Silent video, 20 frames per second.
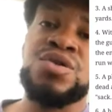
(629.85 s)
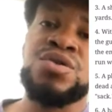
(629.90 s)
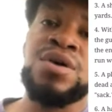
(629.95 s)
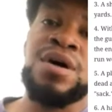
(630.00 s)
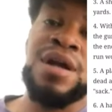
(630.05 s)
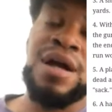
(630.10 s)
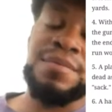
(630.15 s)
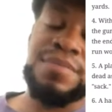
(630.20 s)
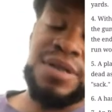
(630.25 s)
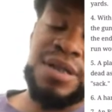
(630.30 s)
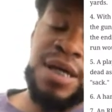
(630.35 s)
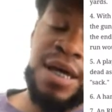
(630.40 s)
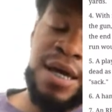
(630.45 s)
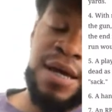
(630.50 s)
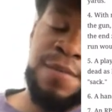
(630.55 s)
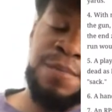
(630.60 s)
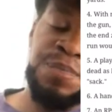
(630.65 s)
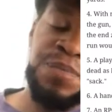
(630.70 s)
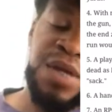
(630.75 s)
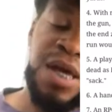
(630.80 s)
You know what I'm
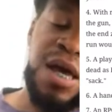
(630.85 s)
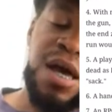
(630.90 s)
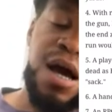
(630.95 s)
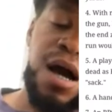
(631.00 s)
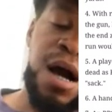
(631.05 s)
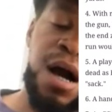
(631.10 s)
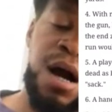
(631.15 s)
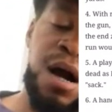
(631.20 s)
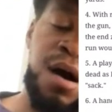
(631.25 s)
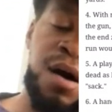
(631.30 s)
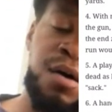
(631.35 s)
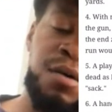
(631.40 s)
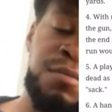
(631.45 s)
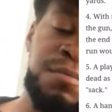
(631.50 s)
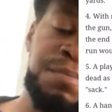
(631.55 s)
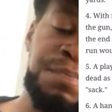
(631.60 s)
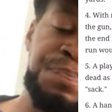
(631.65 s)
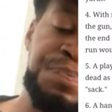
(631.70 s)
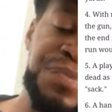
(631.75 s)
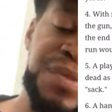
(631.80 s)
saying?
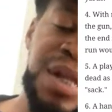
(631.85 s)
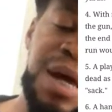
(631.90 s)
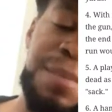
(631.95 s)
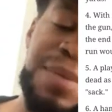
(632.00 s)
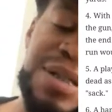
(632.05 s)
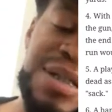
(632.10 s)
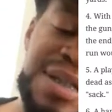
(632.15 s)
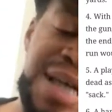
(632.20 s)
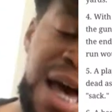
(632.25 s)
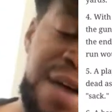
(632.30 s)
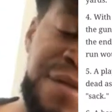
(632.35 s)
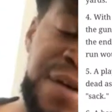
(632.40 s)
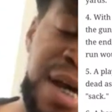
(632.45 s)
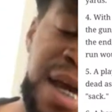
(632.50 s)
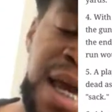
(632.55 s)
Number 7,